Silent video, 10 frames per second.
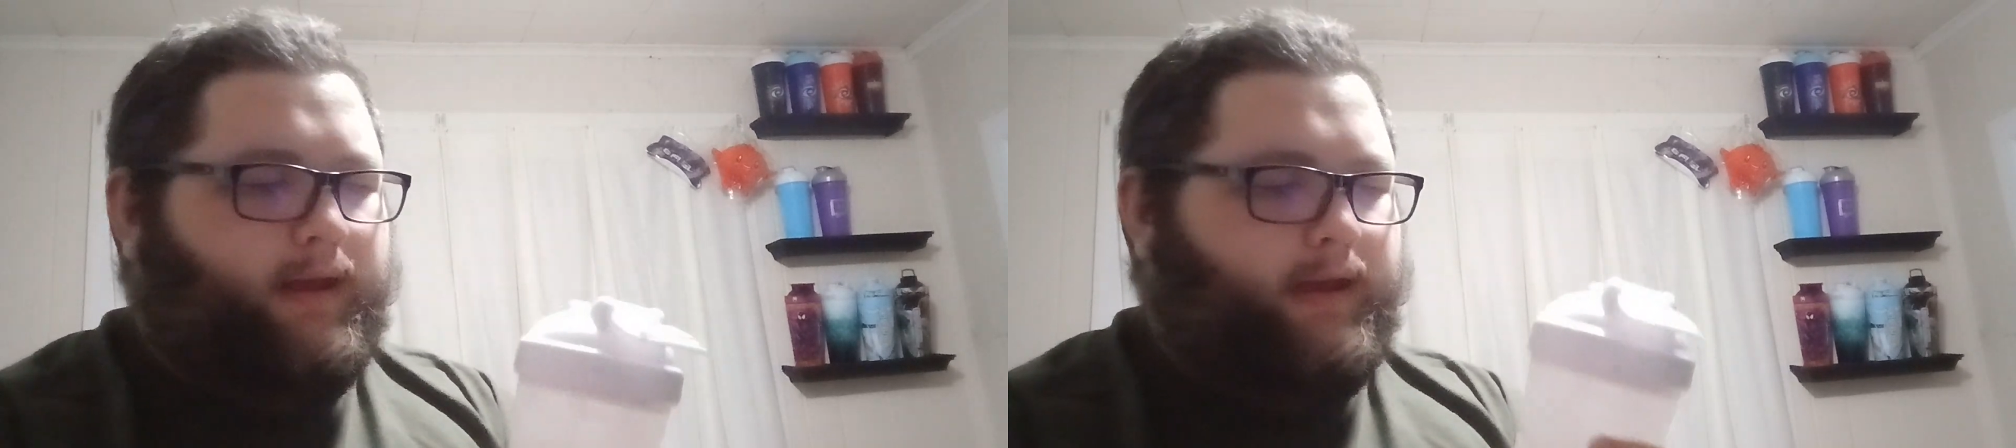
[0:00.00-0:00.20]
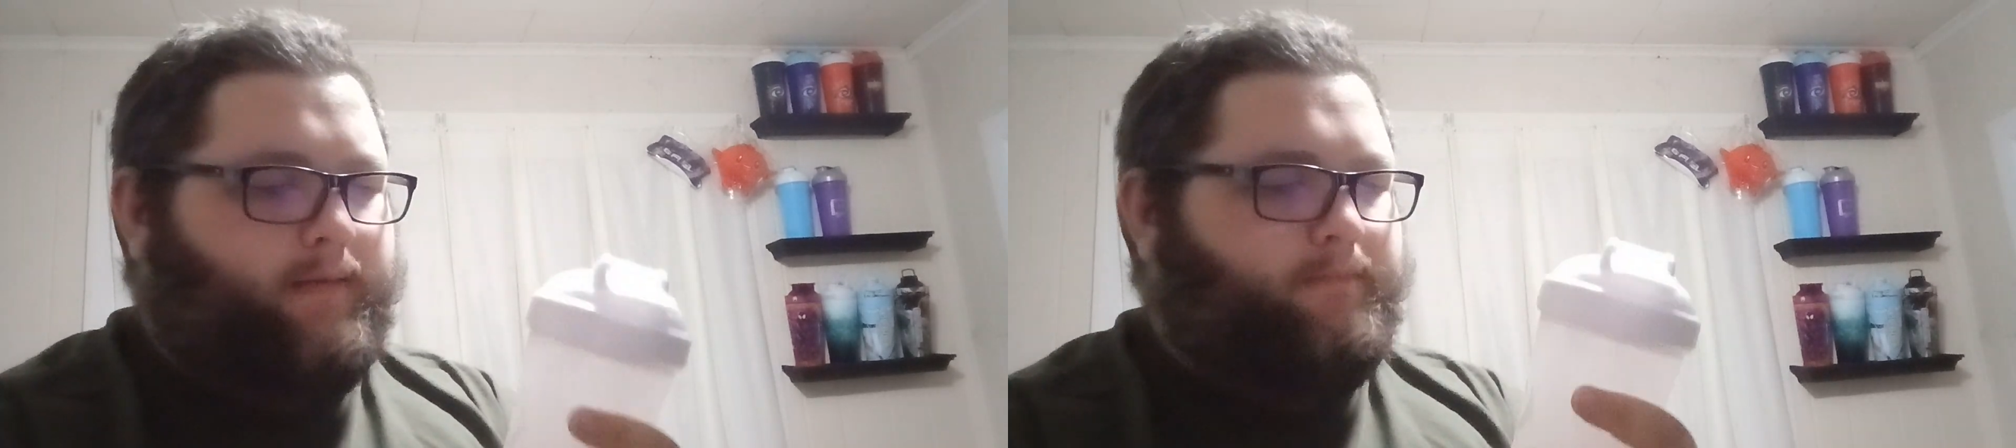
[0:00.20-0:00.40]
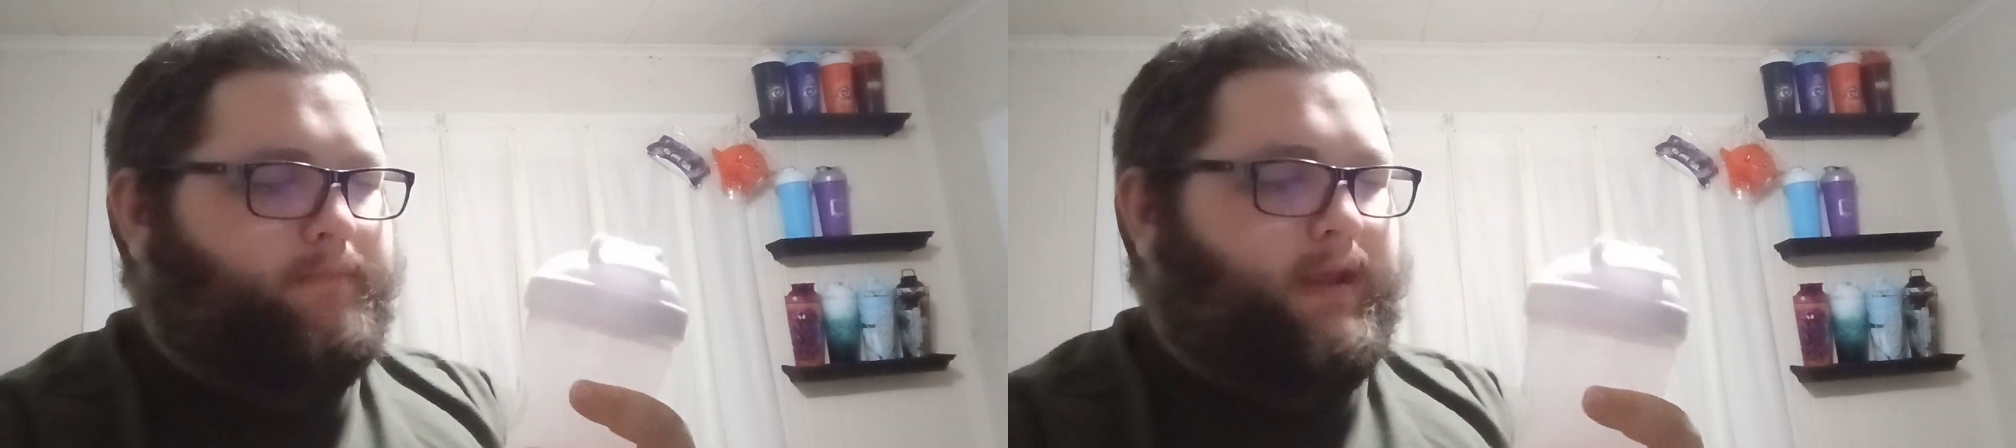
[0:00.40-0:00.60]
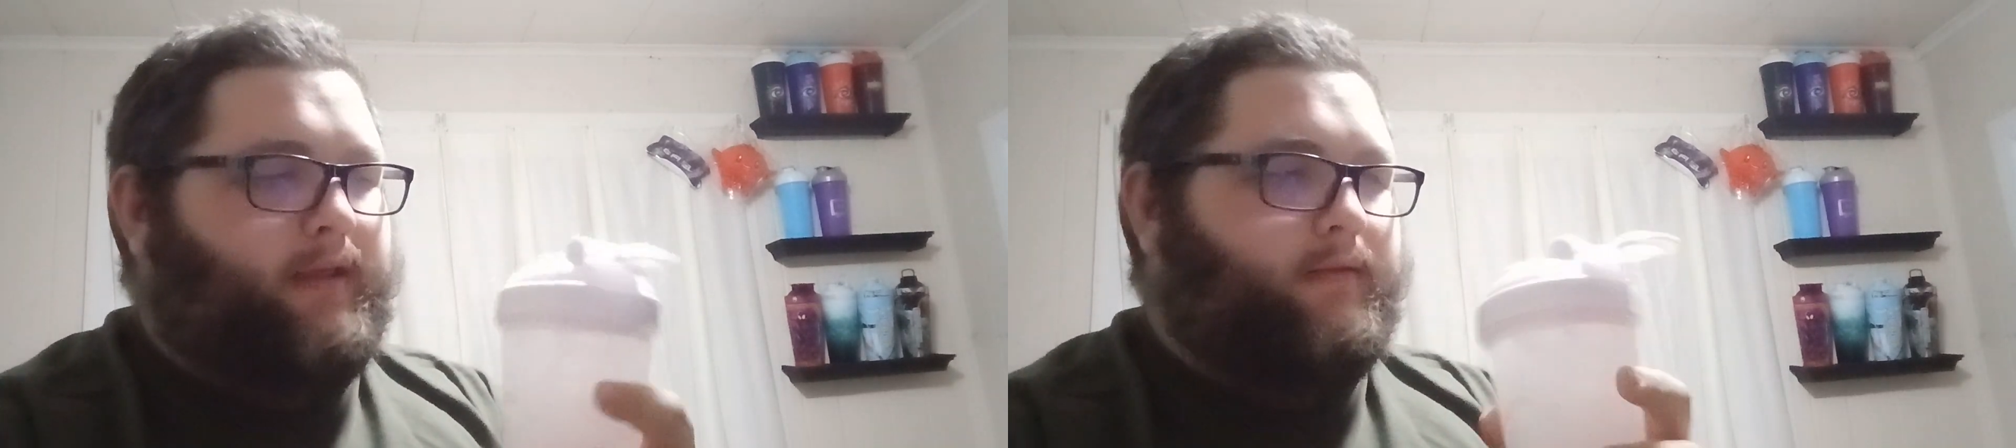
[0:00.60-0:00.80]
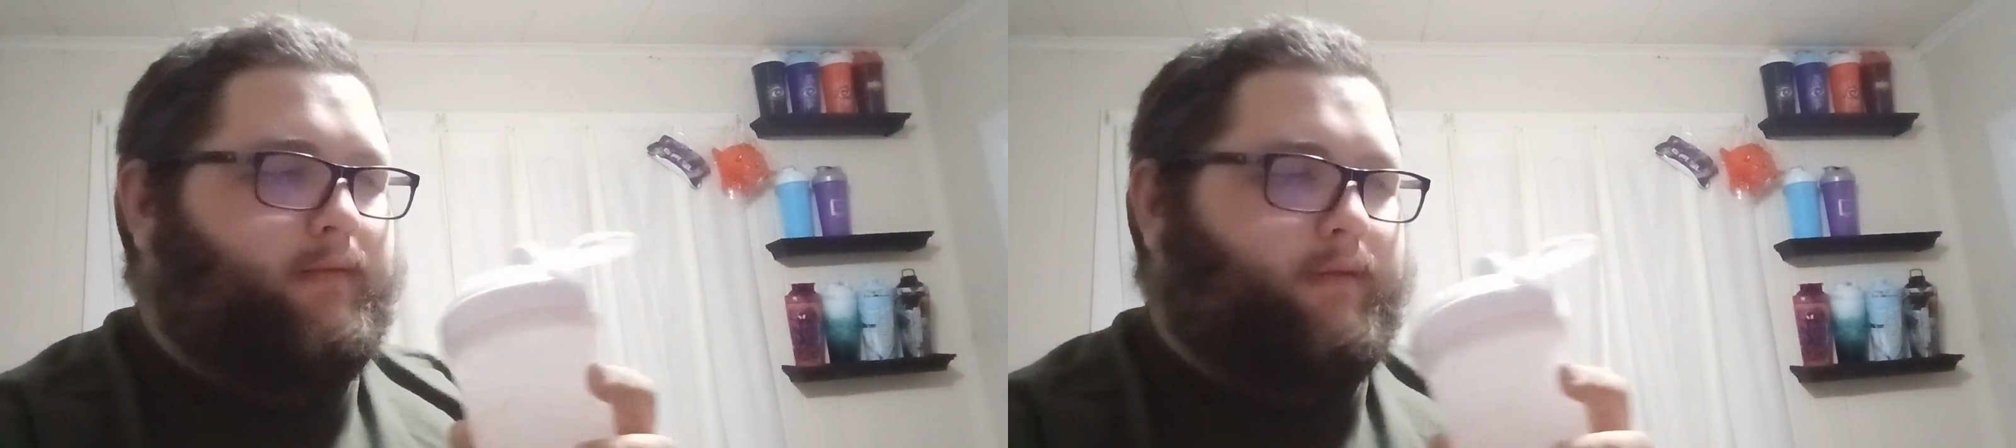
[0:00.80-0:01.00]
But
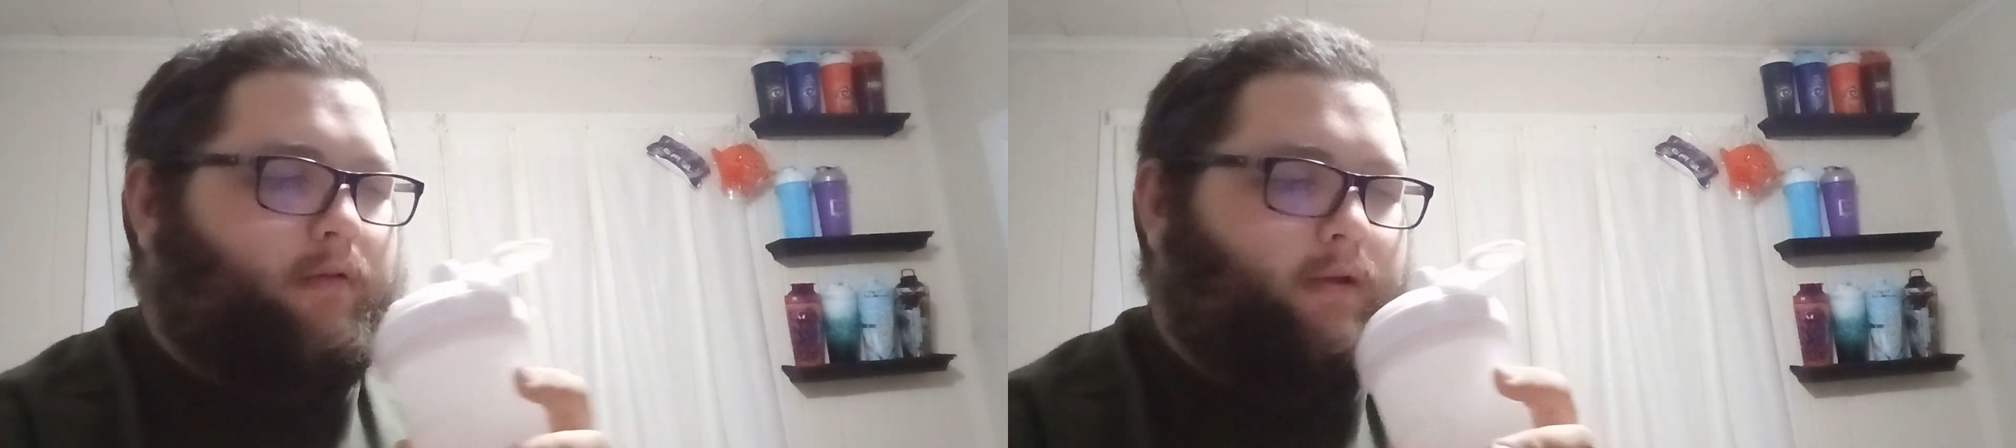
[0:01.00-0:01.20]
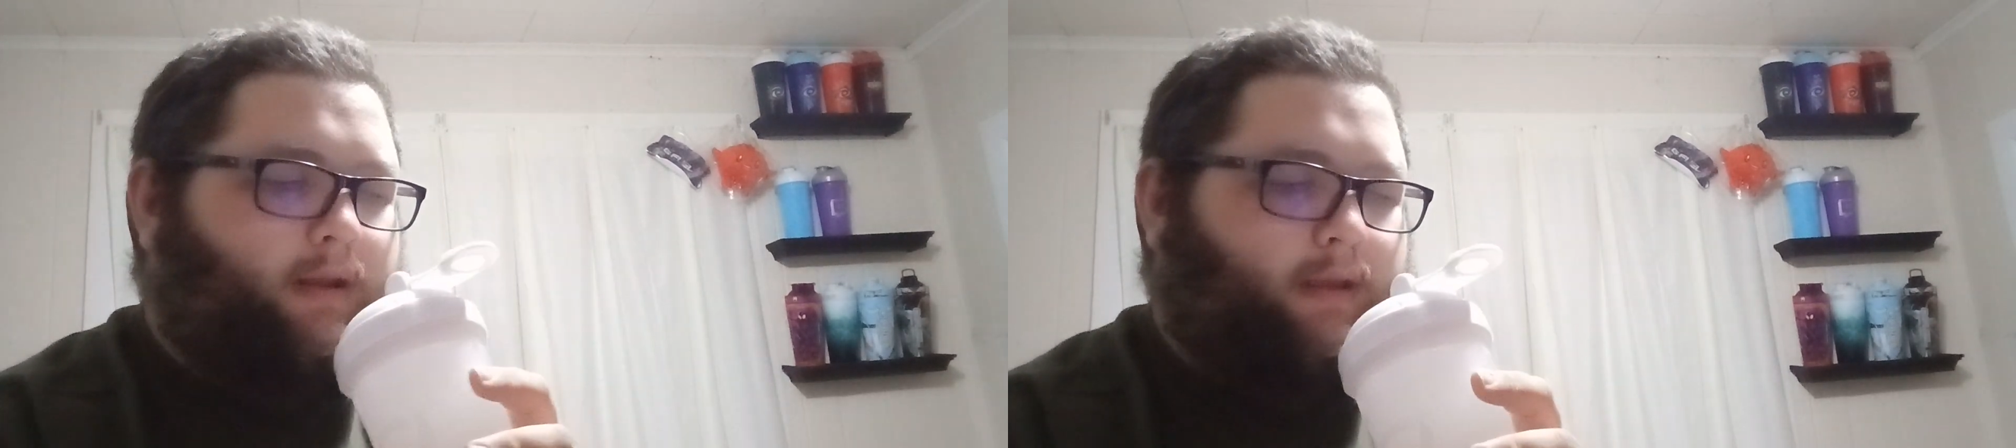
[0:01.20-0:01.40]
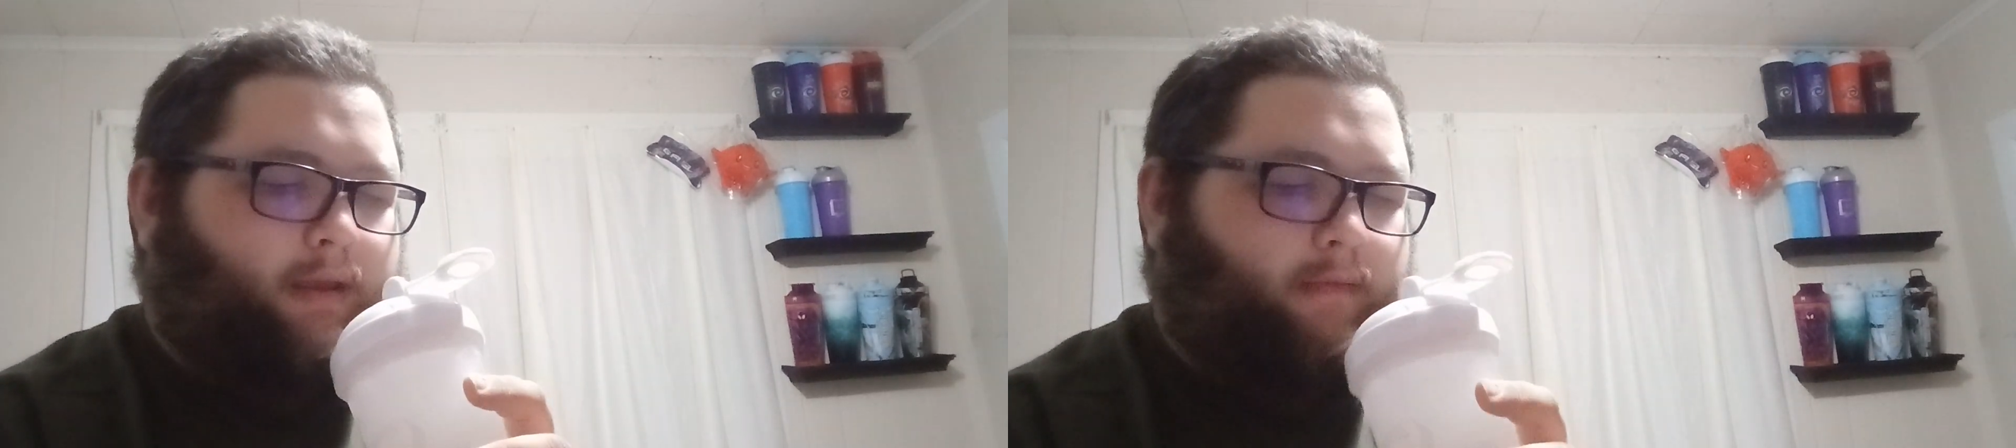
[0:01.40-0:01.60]
yes, let's go ahead and